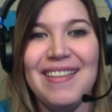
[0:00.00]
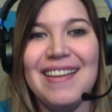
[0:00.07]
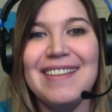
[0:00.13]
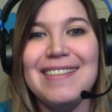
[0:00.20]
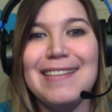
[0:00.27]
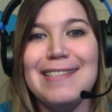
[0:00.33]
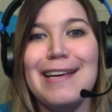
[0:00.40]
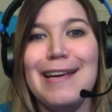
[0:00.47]

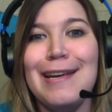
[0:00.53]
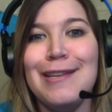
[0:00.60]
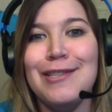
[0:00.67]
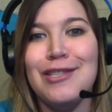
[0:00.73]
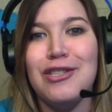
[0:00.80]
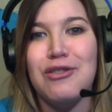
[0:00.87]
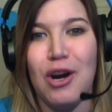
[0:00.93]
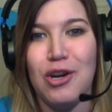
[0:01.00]
This is
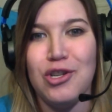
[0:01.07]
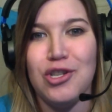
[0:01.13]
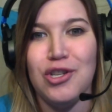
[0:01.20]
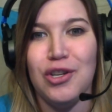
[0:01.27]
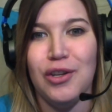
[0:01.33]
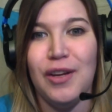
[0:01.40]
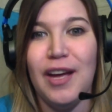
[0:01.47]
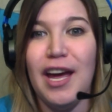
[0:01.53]

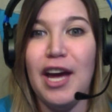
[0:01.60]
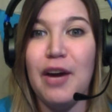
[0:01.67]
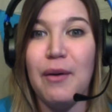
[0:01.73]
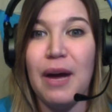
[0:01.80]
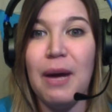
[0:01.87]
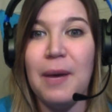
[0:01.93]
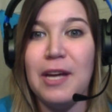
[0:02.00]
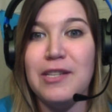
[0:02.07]
instructional. A great way